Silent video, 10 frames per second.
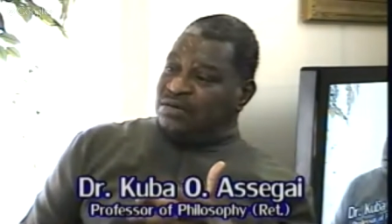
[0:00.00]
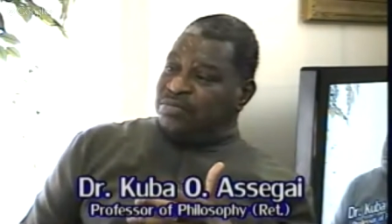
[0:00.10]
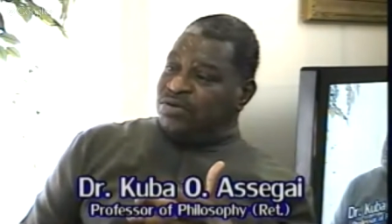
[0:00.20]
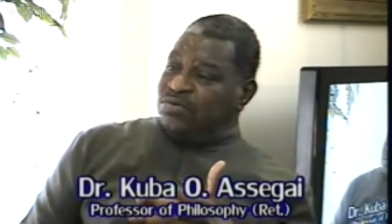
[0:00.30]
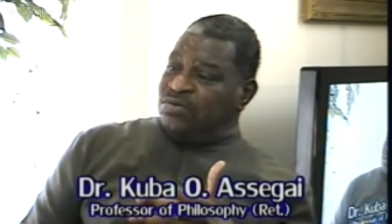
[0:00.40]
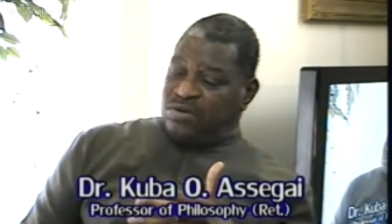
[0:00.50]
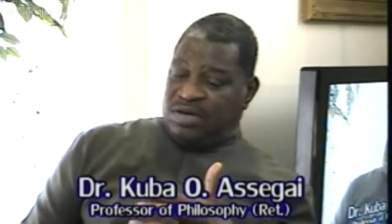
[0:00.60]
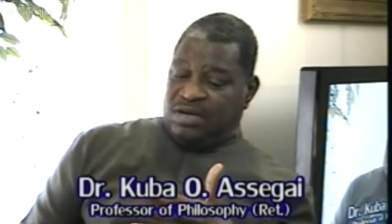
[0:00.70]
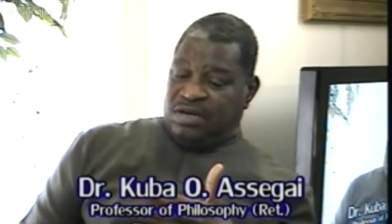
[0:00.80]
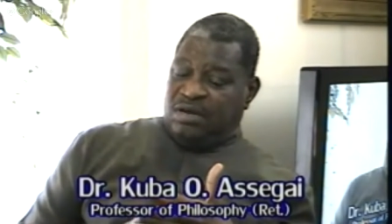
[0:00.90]
a pew,
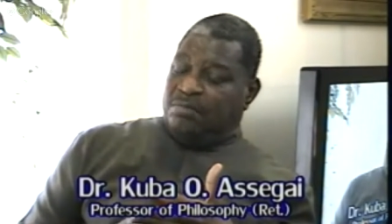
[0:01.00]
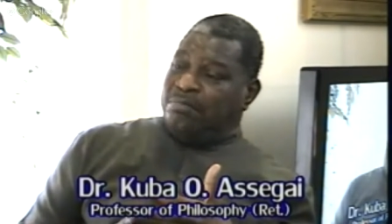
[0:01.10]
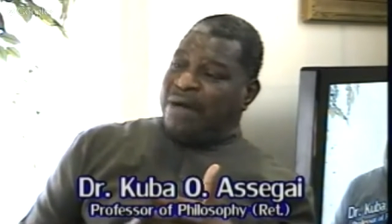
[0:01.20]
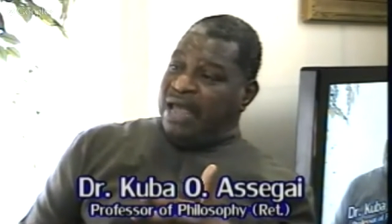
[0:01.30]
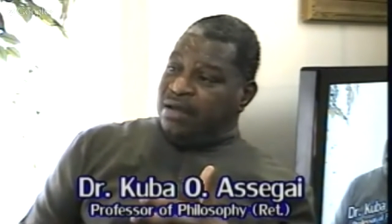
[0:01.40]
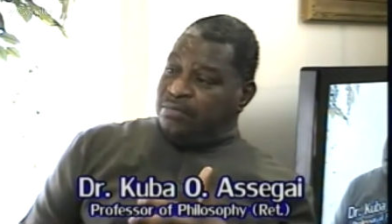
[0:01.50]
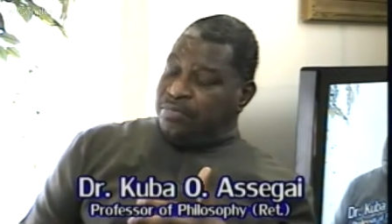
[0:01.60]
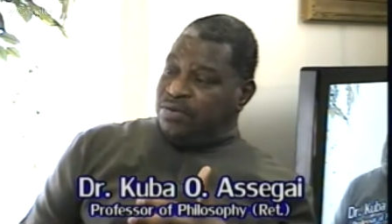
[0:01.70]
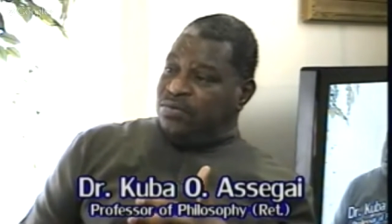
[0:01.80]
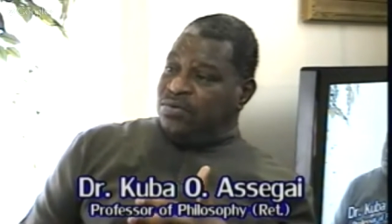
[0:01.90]
buy a
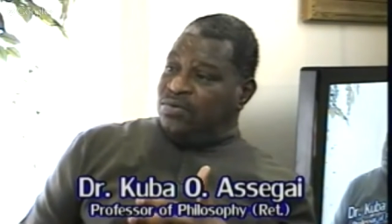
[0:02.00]
pew,